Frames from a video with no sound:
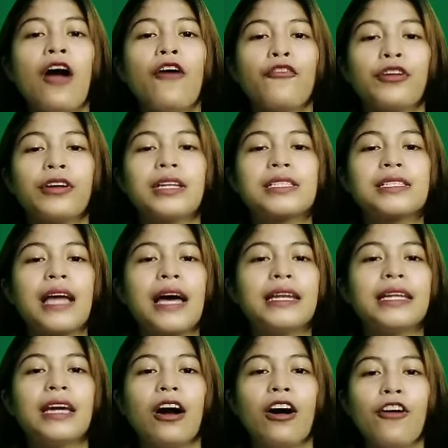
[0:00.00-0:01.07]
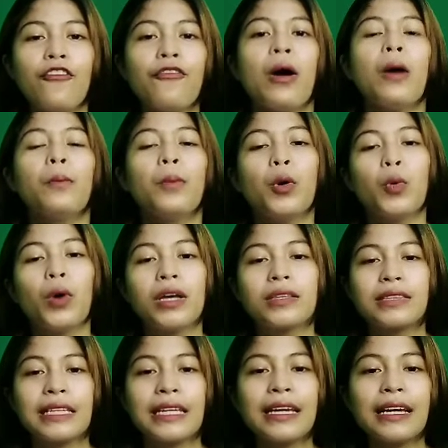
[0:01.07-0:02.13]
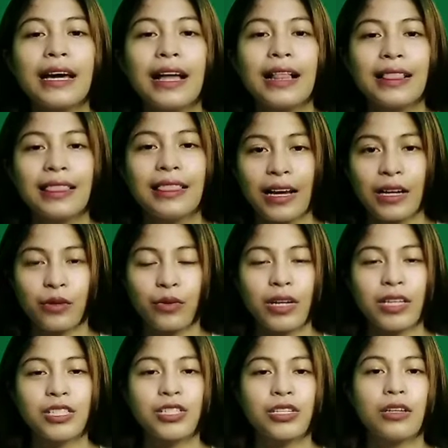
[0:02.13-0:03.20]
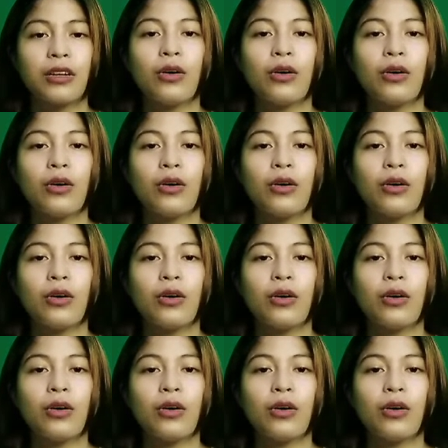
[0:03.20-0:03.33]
for the Study of Poetic Language,